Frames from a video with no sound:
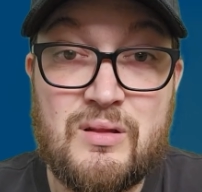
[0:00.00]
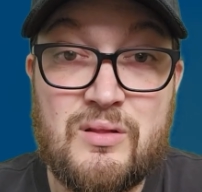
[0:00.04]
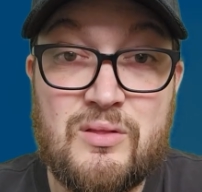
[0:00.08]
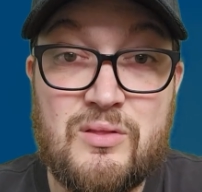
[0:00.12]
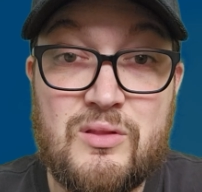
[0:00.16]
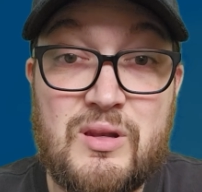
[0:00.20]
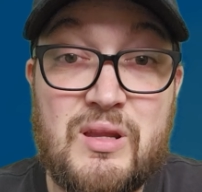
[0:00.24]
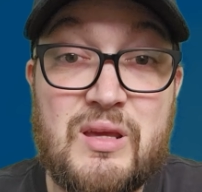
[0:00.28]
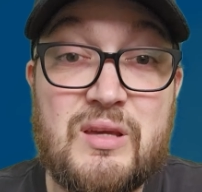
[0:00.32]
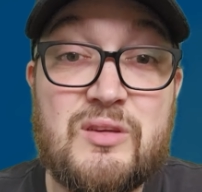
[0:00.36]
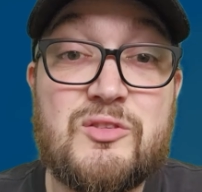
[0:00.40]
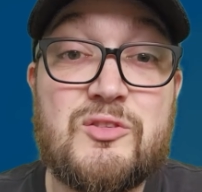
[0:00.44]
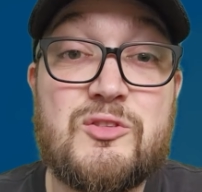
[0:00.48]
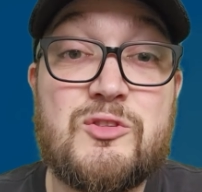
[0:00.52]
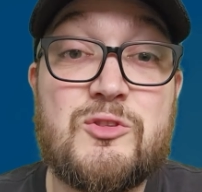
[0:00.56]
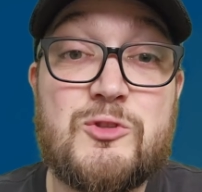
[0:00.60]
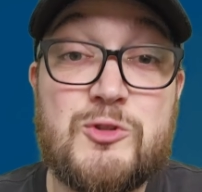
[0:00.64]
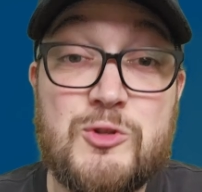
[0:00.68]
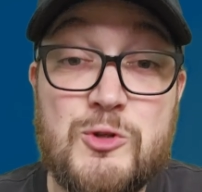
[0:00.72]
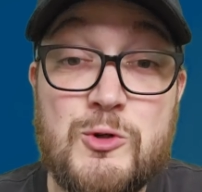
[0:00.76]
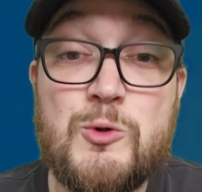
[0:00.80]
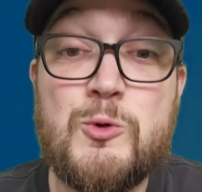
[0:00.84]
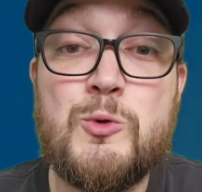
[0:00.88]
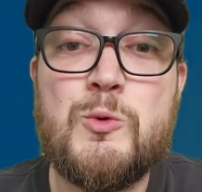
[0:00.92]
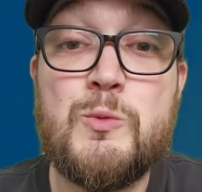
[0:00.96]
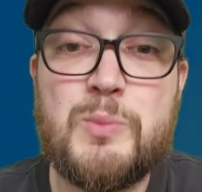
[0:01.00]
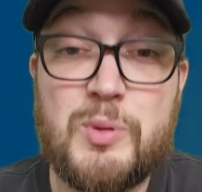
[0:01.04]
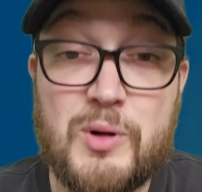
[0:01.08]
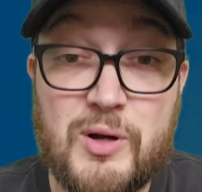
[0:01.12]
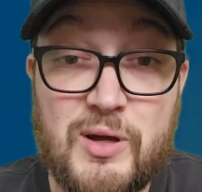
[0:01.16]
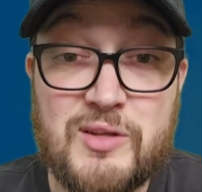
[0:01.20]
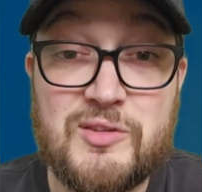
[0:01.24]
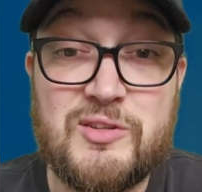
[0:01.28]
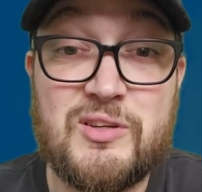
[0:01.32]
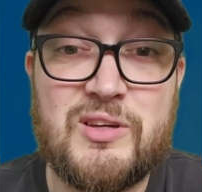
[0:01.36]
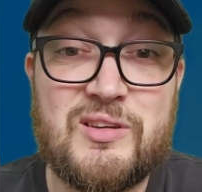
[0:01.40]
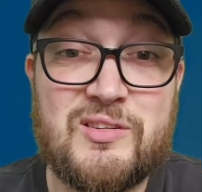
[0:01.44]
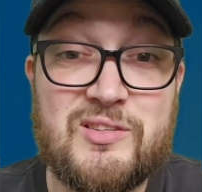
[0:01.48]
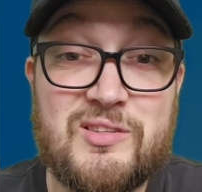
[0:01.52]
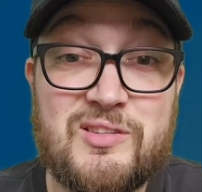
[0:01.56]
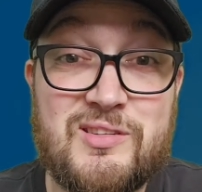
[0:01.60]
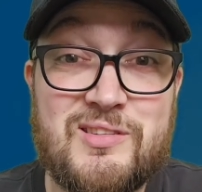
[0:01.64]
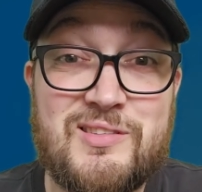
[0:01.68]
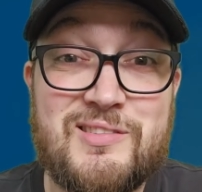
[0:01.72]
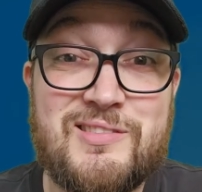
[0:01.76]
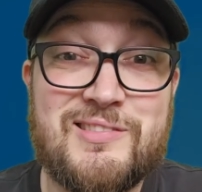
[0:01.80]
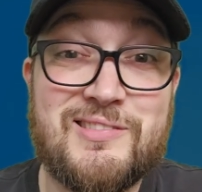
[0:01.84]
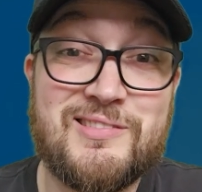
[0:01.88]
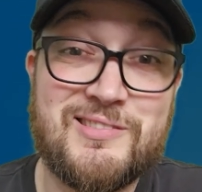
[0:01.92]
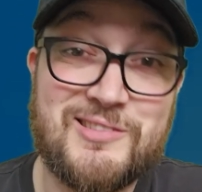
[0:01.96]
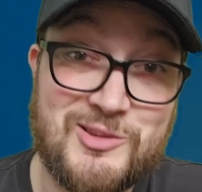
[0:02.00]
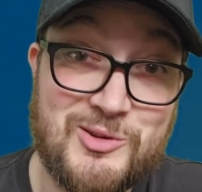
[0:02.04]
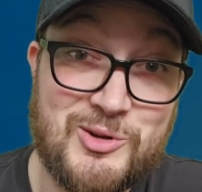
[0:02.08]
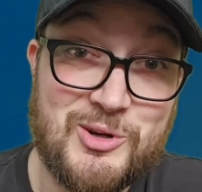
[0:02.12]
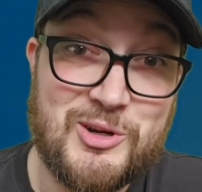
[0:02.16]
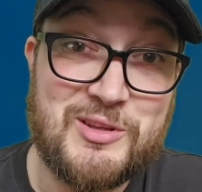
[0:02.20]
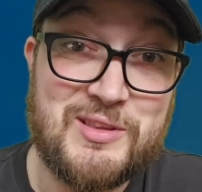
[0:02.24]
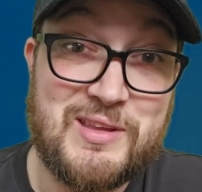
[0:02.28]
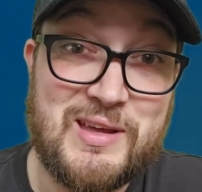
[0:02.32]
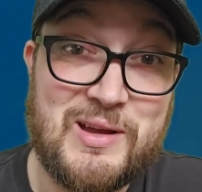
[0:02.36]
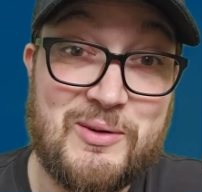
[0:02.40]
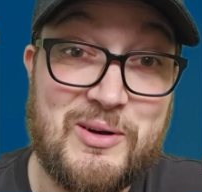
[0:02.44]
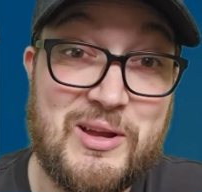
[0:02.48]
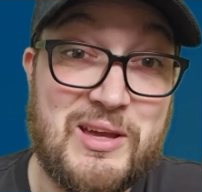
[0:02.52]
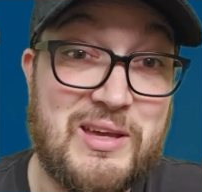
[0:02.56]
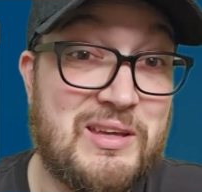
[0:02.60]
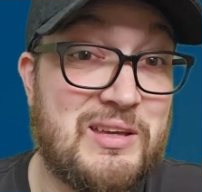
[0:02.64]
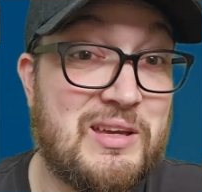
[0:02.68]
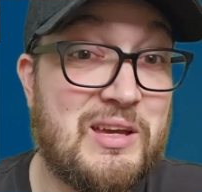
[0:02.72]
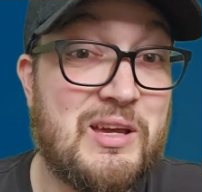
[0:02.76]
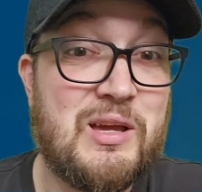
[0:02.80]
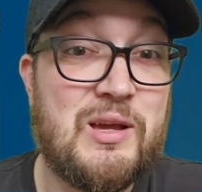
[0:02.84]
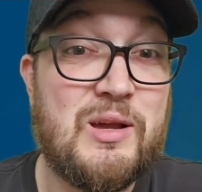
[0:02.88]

The next 2 projects. You heard that right.